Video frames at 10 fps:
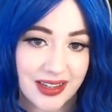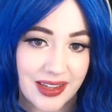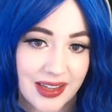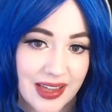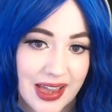
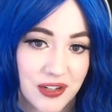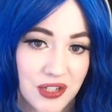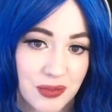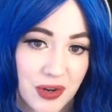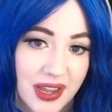
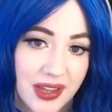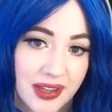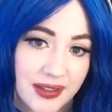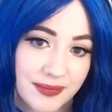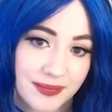algebraic.
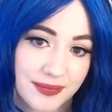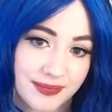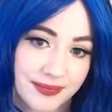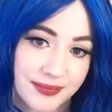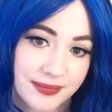
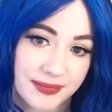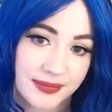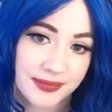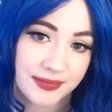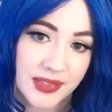
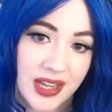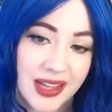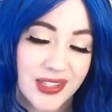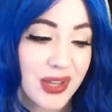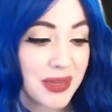
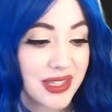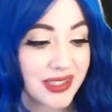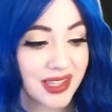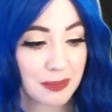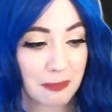So that means
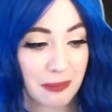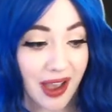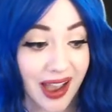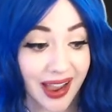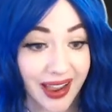that
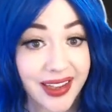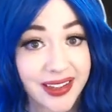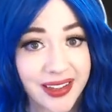pi